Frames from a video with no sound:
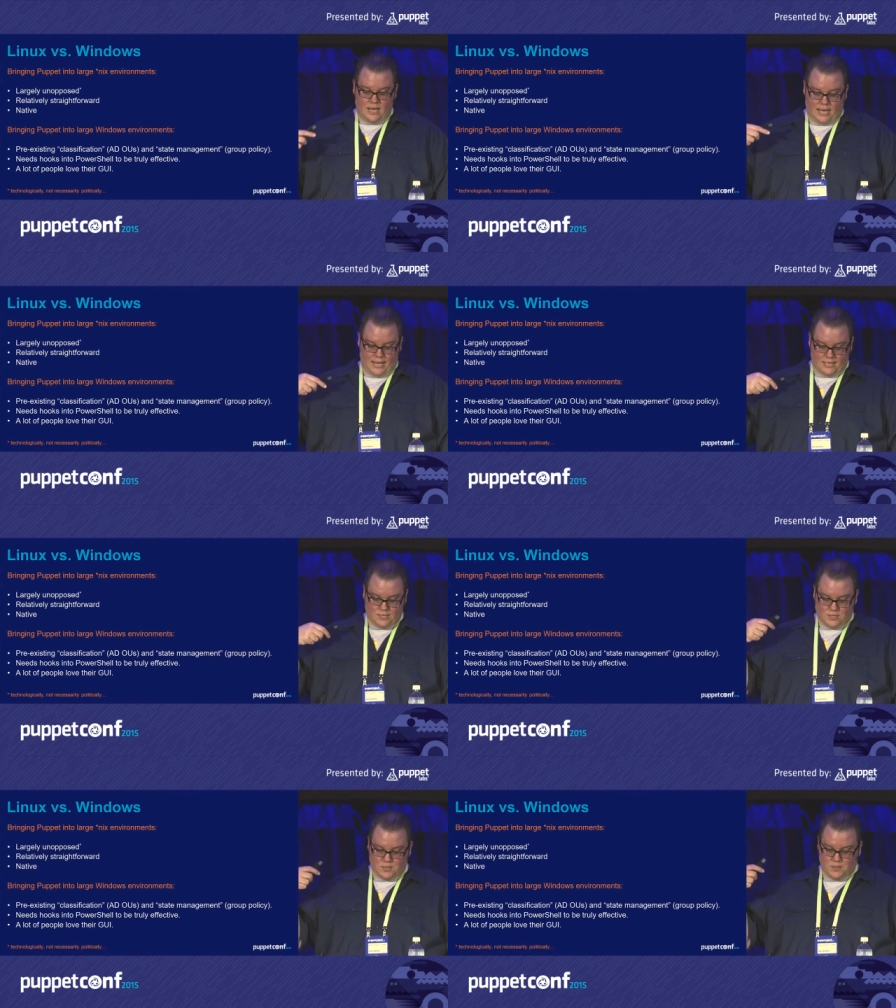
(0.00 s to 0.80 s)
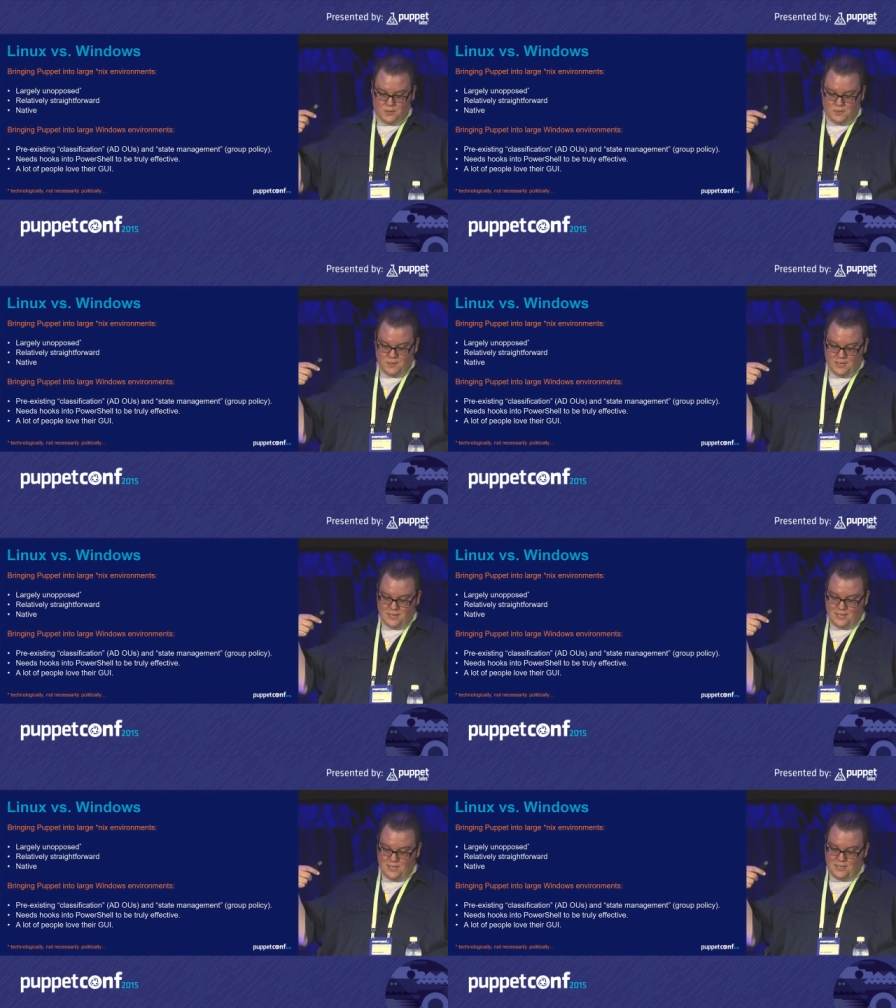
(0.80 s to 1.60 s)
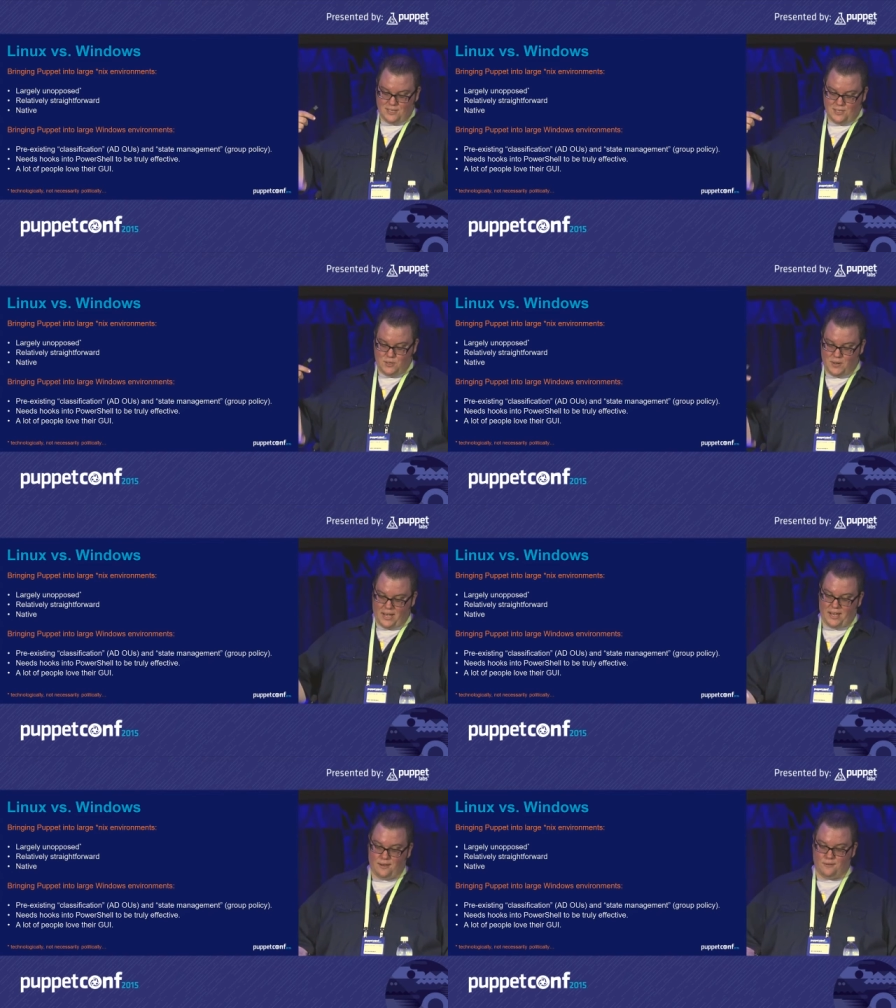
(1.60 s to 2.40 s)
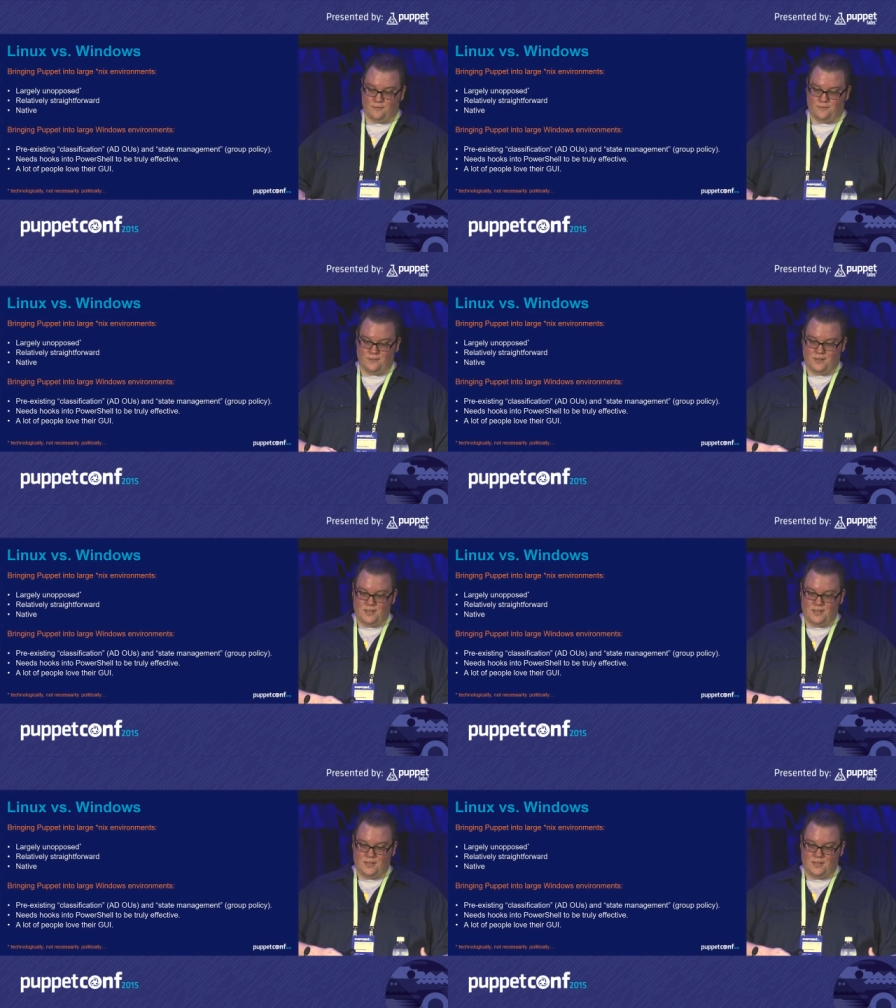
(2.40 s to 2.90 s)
Uh, so you have